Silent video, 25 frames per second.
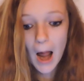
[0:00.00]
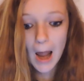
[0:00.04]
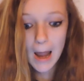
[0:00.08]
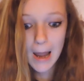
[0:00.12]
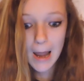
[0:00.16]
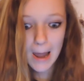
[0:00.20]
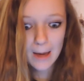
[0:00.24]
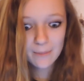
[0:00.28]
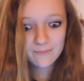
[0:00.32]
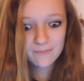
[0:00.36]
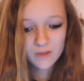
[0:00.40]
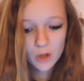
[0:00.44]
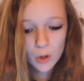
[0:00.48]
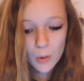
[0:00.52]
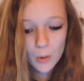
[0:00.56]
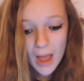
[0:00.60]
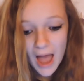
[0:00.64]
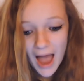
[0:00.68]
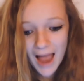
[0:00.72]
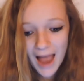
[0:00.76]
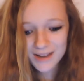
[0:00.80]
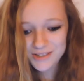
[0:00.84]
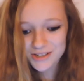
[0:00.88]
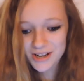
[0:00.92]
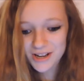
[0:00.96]
I love you,
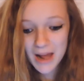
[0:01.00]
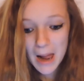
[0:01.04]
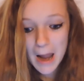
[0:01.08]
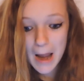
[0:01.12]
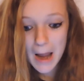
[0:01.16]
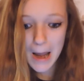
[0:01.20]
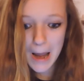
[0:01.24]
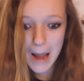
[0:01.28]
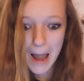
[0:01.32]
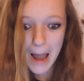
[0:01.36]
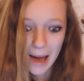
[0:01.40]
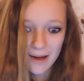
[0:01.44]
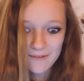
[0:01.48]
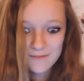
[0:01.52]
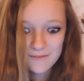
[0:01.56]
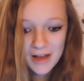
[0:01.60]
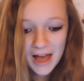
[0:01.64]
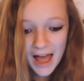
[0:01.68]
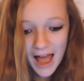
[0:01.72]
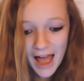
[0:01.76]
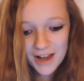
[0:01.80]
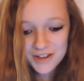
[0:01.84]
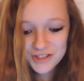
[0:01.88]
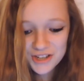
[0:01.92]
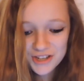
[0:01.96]
hashtag love,
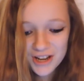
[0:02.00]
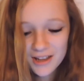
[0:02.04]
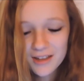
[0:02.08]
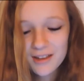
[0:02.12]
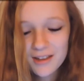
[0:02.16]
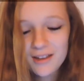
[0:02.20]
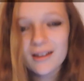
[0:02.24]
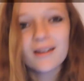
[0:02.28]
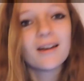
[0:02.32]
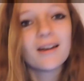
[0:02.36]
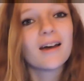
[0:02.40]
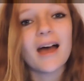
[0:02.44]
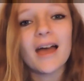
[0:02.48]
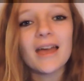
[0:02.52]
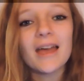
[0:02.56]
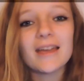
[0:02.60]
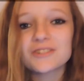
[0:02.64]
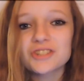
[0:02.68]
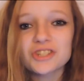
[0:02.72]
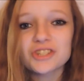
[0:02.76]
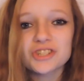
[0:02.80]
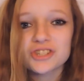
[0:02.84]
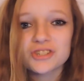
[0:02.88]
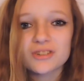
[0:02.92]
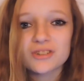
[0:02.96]
hashtag it
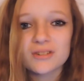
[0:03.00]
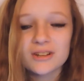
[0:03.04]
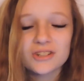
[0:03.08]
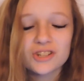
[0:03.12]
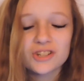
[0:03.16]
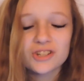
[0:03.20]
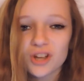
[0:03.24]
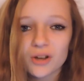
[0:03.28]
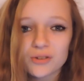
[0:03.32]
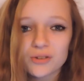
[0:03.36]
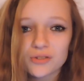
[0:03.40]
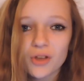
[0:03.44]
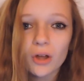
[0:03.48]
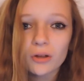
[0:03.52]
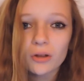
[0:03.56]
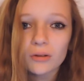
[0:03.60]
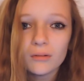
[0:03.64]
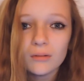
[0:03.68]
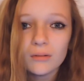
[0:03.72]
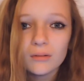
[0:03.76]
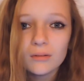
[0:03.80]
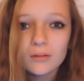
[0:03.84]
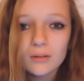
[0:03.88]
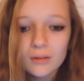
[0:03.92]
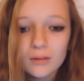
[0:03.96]
just goes on.
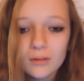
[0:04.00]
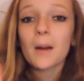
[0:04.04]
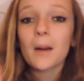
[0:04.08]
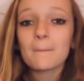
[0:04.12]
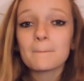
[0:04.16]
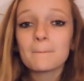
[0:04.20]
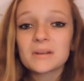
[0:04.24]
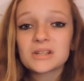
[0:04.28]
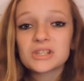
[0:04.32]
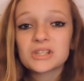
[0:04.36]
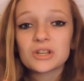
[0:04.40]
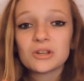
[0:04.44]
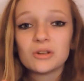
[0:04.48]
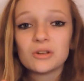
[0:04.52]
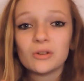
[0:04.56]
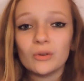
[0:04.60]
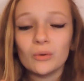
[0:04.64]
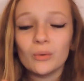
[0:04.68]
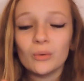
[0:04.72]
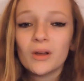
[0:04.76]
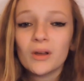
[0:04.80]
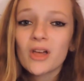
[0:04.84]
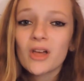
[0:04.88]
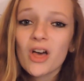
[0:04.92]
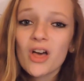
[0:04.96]
Number
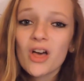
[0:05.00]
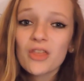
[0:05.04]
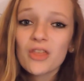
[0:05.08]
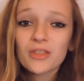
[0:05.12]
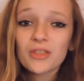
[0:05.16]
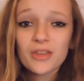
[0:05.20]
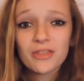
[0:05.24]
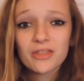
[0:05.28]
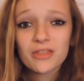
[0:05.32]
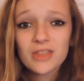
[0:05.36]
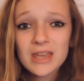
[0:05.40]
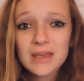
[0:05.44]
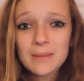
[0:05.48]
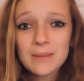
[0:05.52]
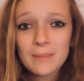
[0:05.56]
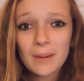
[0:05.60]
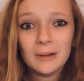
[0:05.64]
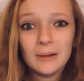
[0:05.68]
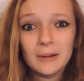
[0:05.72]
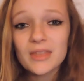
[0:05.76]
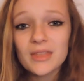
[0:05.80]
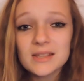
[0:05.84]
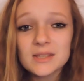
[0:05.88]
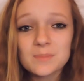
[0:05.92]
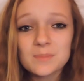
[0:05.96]
two, the
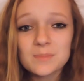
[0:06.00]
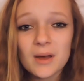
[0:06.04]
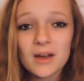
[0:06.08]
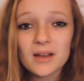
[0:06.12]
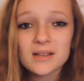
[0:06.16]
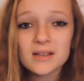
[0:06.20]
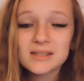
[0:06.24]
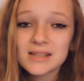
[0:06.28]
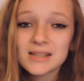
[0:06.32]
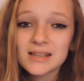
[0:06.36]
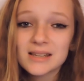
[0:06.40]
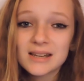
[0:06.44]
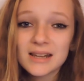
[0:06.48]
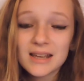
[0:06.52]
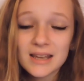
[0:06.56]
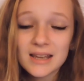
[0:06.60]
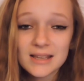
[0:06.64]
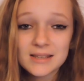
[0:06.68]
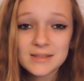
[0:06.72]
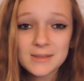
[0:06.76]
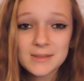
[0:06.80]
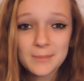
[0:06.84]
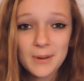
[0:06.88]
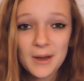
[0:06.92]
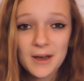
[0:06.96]
themer. This person
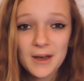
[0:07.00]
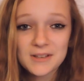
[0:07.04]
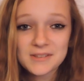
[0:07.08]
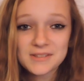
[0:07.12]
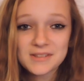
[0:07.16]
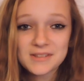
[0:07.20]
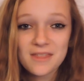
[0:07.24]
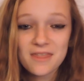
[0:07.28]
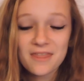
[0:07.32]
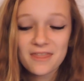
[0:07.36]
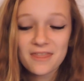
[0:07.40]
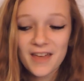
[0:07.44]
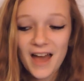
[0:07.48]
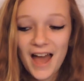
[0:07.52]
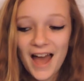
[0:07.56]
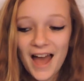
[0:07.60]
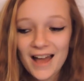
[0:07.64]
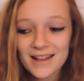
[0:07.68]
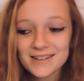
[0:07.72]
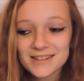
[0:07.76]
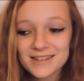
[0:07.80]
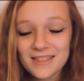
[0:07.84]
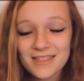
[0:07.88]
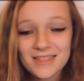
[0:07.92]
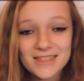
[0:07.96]
is the person
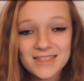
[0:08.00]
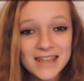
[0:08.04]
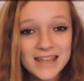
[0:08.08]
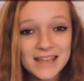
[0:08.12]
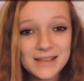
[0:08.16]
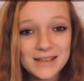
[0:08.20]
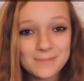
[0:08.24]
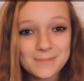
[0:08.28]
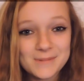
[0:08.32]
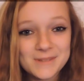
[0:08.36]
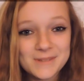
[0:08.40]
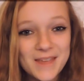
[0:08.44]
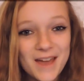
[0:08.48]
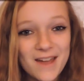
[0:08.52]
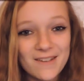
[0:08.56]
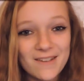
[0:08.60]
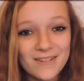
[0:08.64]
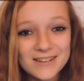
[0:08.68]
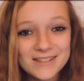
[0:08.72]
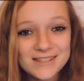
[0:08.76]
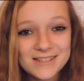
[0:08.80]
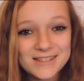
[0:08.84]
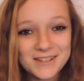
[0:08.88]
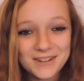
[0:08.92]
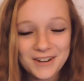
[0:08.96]
that themes their
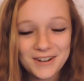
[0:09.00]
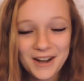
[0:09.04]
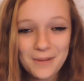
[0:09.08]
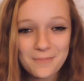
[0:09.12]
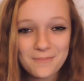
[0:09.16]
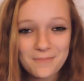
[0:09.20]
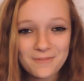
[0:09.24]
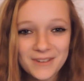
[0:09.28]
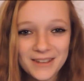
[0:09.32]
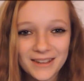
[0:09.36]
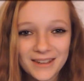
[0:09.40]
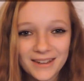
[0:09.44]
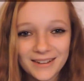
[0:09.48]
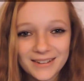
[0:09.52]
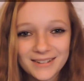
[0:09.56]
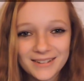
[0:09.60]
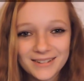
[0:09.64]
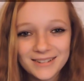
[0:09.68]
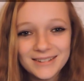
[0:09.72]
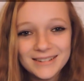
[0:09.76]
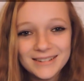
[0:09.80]
Instagram feed.